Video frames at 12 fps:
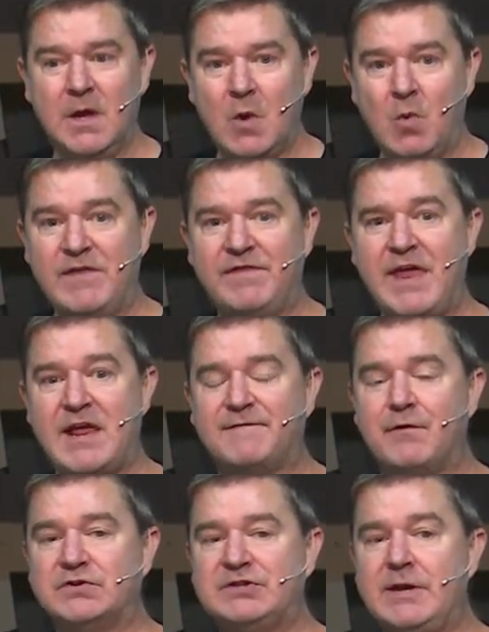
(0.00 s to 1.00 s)
We think
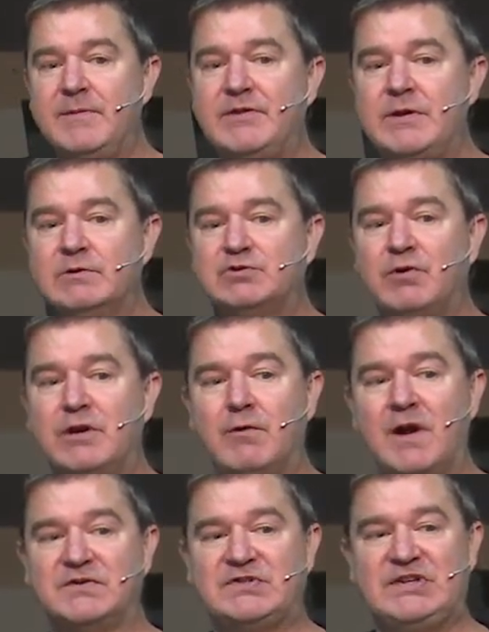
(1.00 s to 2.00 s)
1 Timothy was written
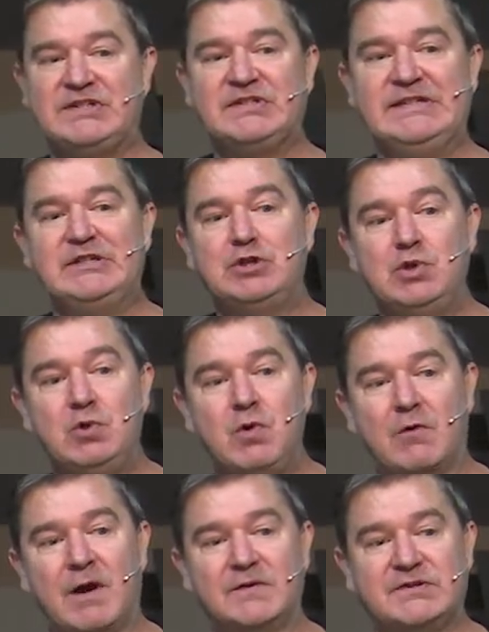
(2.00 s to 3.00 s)
around 62,
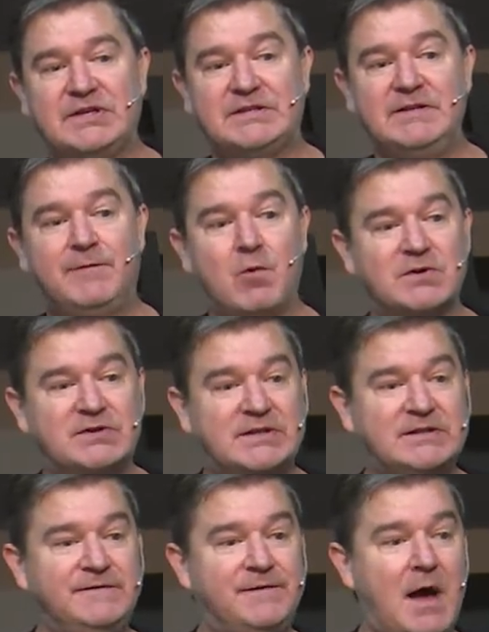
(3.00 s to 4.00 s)
around 64,
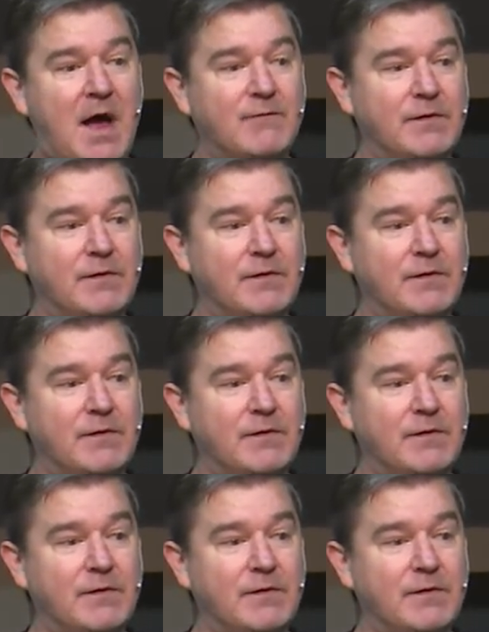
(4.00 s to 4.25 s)
65.